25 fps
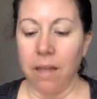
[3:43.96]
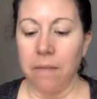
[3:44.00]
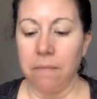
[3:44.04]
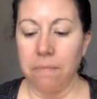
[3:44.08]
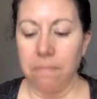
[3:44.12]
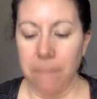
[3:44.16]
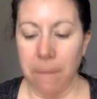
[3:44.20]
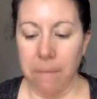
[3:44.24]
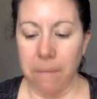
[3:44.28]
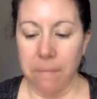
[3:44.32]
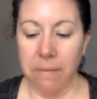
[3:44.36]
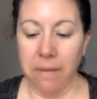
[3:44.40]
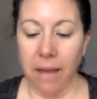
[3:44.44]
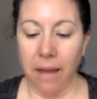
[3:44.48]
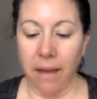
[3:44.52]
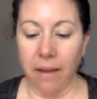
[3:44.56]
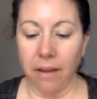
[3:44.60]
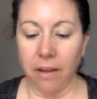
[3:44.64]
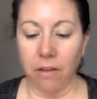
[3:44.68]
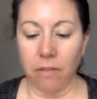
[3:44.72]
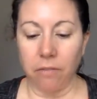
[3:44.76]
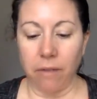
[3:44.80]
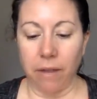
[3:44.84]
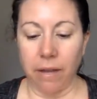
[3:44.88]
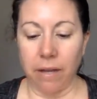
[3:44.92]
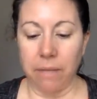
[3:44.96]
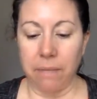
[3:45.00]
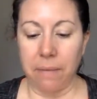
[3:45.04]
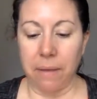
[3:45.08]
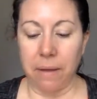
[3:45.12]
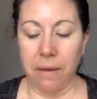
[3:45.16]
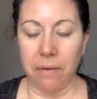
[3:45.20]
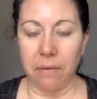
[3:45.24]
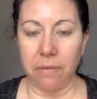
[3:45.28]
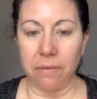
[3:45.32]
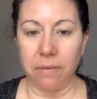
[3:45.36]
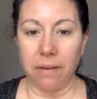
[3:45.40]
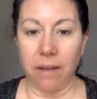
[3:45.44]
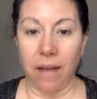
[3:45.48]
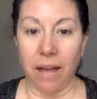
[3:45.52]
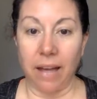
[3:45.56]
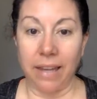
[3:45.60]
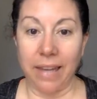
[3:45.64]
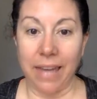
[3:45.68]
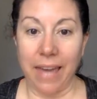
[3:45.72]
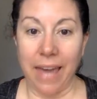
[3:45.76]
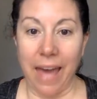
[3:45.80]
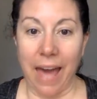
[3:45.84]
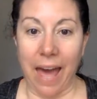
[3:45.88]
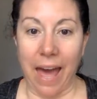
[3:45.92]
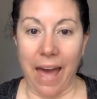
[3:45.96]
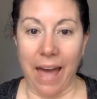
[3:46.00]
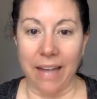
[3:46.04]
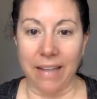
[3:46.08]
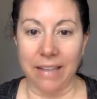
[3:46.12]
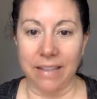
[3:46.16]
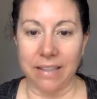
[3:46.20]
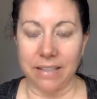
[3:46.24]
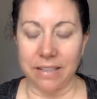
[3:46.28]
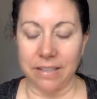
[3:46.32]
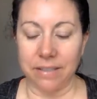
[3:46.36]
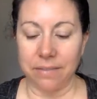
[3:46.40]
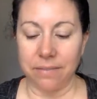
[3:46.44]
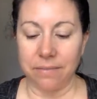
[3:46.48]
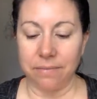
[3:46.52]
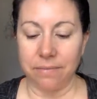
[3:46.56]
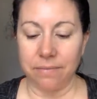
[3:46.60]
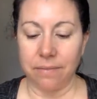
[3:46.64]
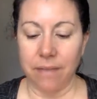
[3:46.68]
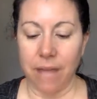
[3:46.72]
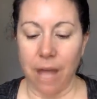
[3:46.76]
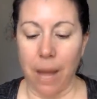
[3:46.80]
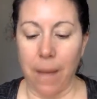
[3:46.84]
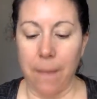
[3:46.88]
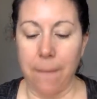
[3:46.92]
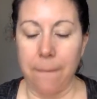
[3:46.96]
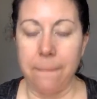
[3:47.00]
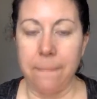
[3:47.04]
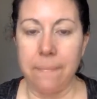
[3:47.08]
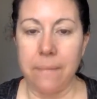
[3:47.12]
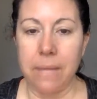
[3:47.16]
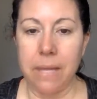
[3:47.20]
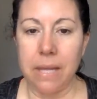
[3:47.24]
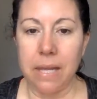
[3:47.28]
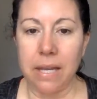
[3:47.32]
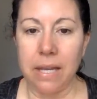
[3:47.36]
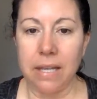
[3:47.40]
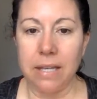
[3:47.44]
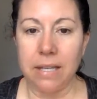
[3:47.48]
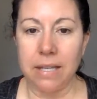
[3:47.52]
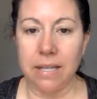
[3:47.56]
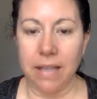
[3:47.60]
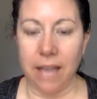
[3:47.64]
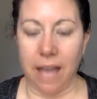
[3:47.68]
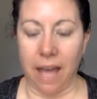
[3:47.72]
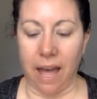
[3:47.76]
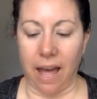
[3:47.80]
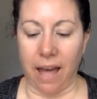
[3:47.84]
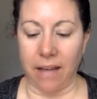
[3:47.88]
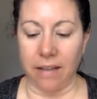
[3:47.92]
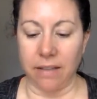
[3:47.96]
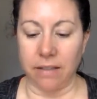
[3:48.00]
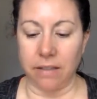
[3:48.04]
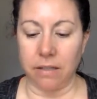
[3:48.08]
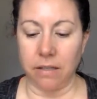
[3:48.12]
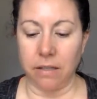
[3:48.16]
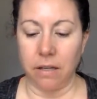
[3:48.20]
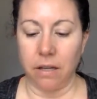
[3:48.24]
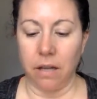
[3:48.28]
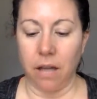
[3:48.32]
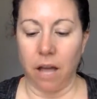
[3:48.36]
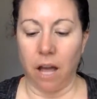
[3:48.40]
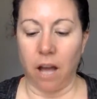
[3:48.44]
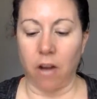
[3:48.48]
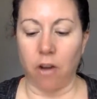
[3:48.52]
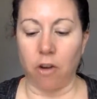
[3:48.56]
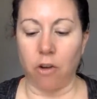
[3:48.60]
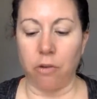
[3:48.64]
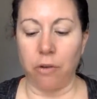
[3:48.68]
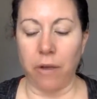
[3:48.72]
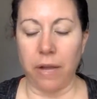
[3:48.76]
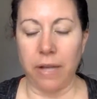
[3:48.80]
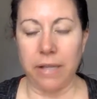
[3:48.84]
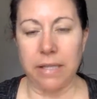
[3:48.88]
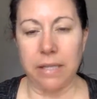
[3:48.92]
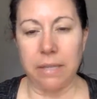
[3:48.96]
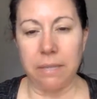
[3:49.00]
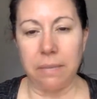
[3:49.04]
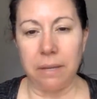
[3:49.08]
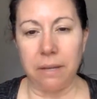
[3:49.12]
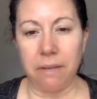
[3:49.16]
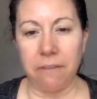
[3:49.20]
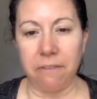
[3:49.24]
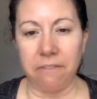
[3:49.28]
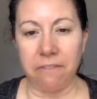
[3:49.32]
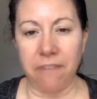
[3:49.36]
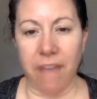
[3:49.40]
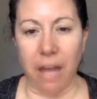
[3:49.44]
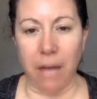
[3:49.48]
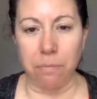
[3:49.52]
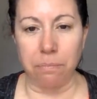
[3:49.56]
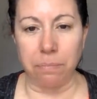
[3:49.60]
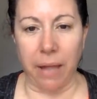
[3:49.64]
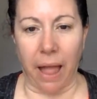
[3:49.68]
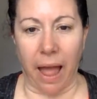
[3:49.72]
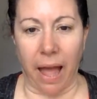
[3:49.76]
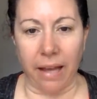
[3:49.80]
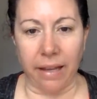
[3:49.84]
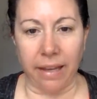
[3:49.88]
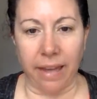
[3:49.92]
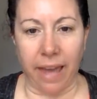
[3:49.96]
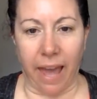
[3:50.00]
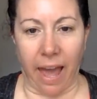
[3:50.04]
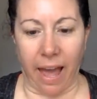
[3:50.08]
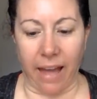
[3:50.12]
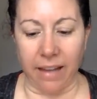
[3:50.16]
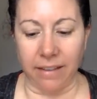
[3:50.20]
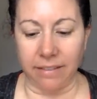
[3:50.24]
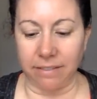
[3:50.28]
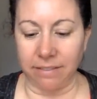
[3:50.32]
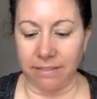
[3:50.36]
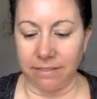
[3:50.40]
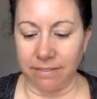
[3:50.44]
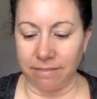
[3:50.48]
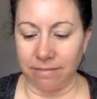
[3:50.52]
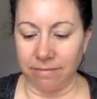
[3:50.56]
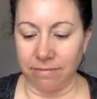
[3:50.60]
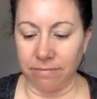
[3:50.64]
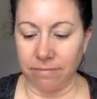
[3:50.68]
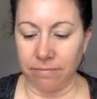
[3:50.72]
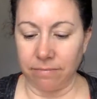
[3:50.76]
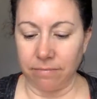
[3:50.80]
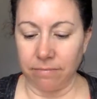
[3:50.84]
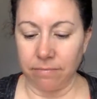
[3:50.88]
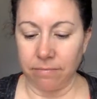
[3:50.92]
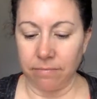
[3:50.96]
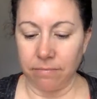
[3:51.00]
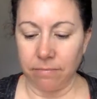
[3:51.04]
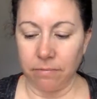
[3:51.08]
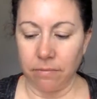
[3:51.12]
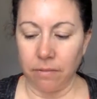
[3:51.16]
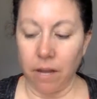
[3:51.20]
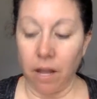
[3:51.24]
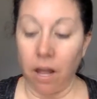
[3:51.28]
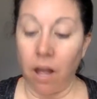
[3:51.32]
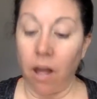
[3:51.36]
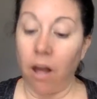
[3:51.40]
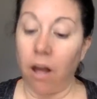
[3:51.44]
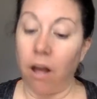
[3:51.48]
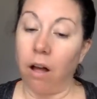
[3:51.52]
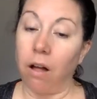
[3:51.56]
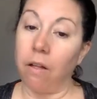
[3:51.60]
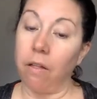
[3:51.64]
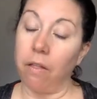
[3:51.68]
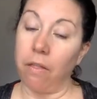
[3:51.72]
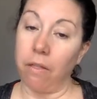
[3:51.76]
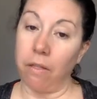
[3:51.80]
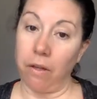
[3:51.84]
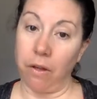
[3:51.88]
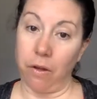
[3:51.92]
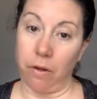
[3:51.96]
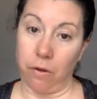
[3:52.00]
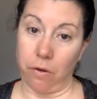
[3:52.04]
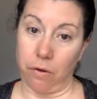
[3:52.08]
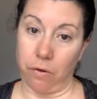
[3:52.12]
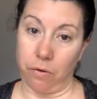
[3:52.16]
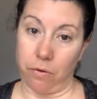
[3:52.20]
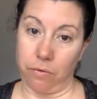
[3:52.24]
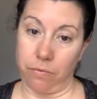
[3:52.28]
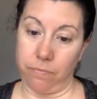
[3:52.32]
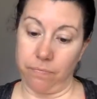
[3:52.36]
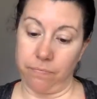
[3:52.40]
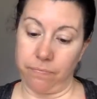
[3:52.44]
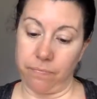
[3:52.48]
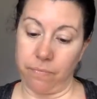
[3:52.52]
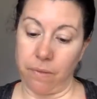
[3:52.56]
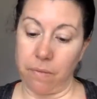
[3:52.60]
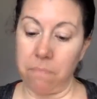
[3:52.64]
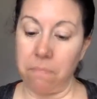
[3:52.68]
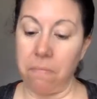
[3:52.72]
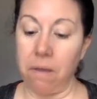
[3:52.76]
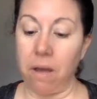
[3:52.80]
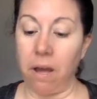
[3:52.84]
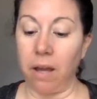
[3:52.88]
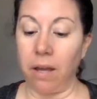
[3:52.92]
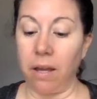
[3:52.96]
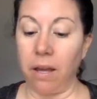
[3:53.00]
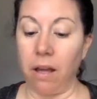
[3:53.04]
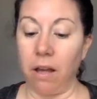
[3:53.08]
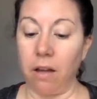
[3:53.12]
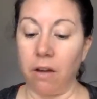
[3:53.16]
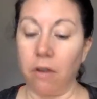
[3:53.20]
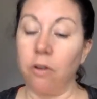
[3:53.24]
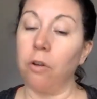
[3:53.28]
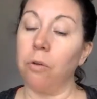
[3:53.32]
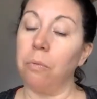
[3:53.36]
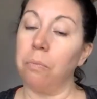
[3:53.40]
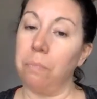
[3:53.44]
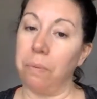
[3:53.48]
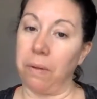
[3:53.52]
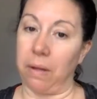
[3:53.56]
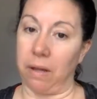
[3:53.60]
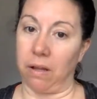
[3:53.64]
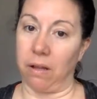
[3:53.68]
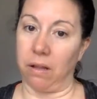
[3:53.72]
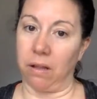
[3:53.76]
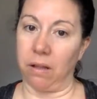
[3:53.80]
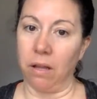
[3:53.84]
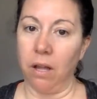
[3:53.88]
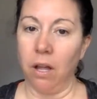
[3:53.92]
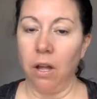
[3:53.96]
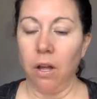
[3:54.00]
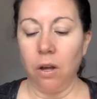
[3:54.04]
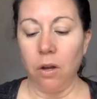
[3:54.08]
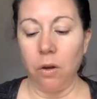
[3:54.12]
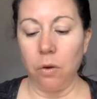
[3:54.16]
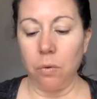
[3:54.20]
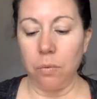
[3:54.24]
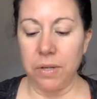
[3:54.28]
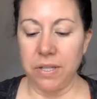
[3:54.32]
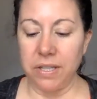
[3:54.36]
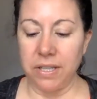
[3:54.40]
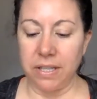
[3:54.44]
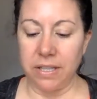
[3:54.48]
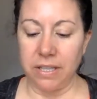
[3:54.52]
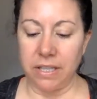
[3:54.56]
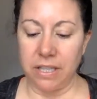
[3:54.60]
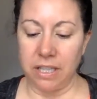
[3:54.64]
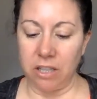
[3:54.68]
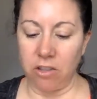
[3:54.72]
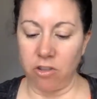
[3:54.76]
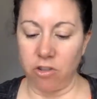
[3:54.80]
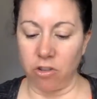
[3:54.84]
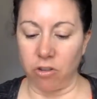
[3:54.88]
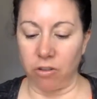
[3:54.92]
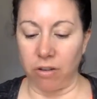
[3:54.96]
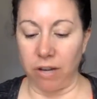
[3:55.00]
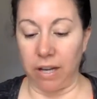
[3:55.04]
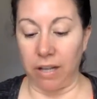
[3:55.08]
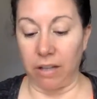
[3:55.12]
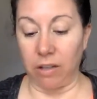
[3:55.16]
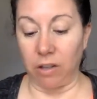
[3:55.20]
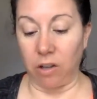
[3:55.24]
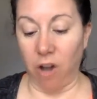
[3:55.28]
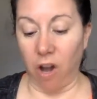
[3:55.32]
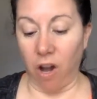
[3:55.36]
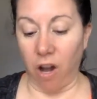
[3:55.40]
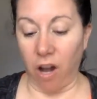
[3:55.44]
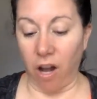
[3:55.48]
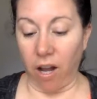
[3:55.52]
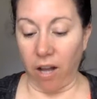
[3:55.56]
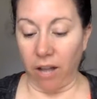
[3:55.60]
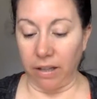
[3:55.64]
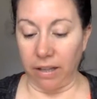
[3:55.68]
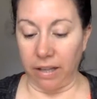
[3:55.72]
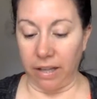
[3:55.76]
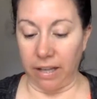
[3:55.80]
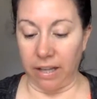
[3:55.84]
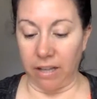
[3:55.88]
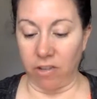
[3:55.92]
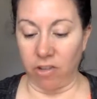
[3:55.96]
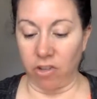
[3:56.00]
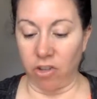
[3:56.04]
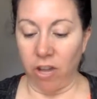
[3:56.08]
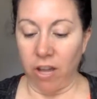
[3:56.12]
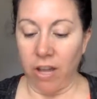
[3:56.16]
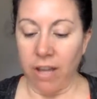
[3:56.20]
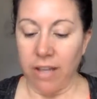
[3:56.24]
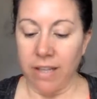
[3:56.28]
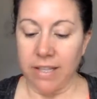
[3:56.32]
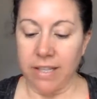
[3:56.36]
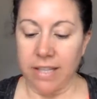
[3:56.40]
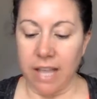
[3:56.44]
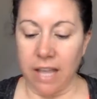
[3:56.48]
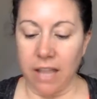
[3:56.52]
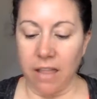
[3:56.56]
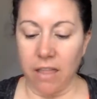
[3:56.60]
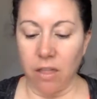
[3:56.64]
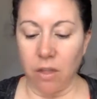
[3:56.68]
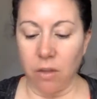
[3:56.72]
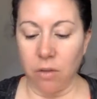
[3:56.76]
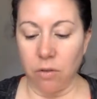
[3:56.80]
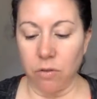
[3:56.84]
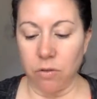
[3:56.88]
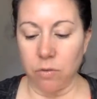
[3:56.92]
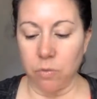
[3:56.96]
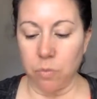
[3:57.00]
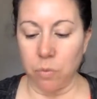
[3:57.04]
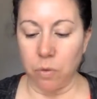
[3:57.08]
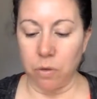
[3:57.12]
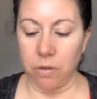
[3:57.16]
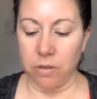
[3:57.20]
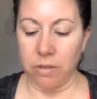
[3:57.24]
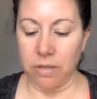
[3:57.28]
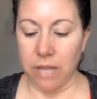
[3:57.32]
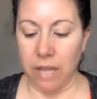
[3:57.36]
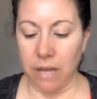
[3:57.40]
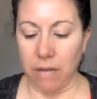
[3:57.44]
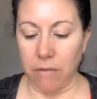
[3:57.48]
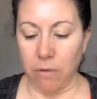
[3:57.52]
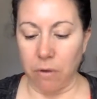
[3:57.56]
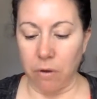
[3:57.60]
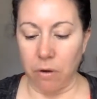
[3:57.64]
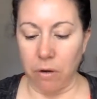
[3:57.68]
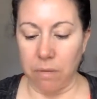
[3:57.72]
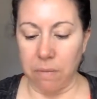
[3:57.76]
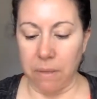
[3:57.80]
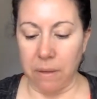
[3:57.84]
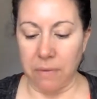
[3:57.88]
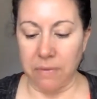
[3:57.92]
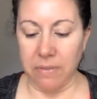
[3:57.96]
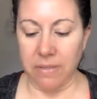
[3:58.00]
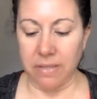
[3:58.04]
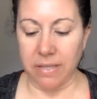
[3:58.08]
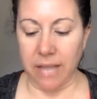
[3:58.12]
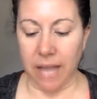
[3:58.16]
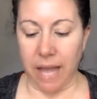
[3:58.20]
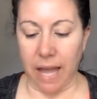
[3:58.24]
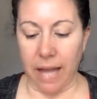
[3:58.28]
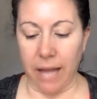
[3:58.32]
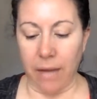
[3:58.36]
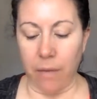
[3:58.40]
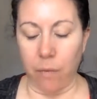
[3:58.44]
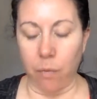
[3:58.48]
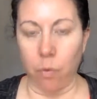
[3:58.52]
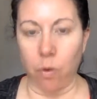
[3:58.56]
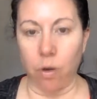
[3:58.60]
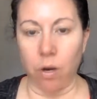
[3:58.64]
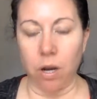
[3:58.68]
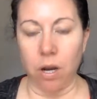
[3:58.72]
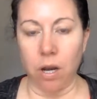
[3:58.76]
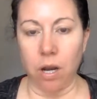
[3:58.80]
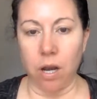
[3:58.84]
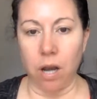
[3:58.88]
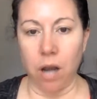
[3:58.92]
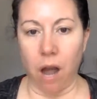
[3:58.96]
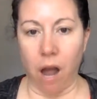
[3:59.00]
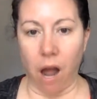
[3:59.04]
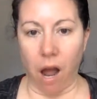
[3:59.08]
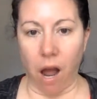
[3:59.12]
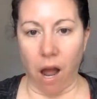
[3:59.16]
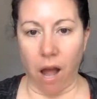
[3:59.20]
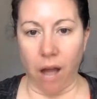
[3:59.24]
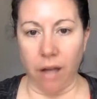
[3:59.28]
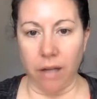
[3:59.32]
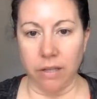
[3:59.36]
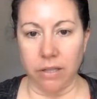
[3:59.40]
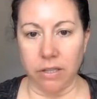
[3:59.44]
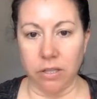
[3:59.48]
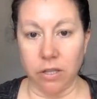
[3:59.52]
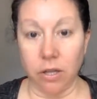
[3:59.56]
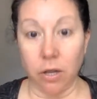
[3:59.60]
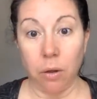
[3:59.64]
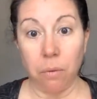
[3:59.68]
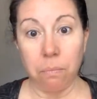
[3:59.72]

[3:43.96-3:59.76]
Maybe I could write about a cat, a mean cat, a crazy mean fat black cat. Although my Uncle Bill, who was a teacher in college, said those words I wrote about Sky were not